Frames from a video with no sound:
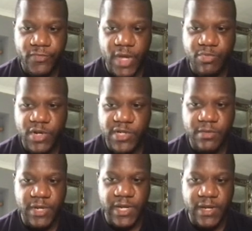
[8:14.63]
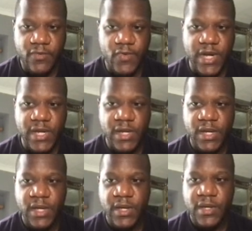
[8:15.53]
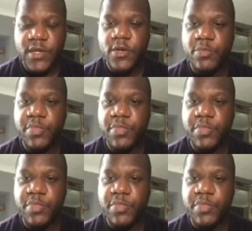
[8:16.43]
approximately, right? You could